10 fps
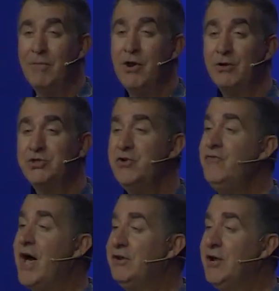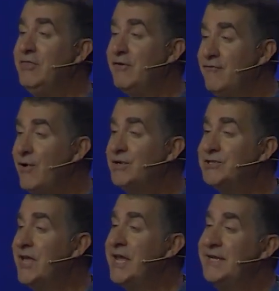because you've not done the
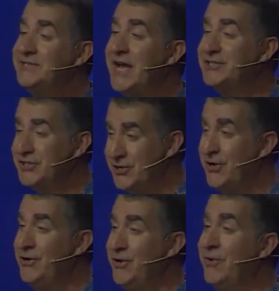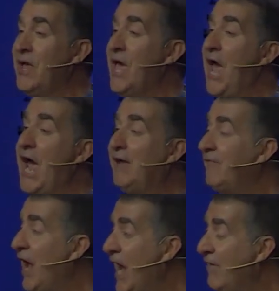first thing He's asked you to do
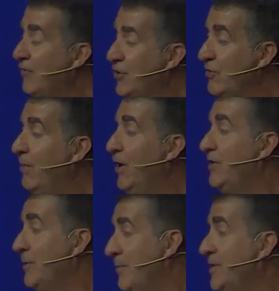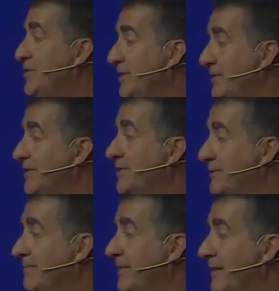after you believed upon Jesus.
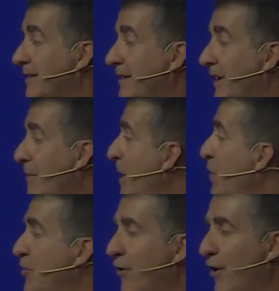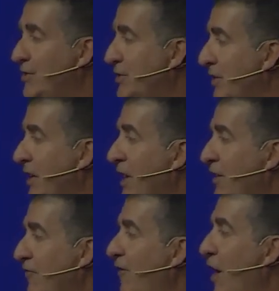Let me encourage you
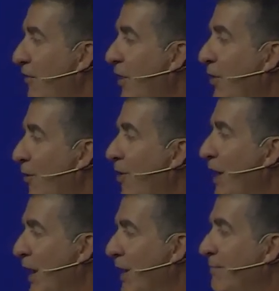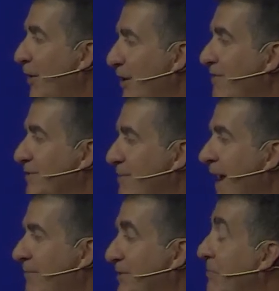to follow the Lord in believer's
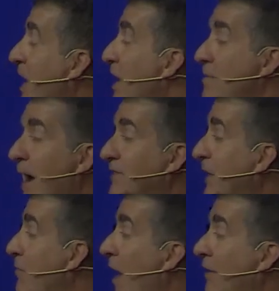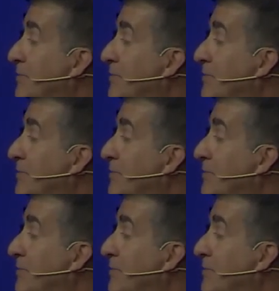baptism. You might say, Well, I was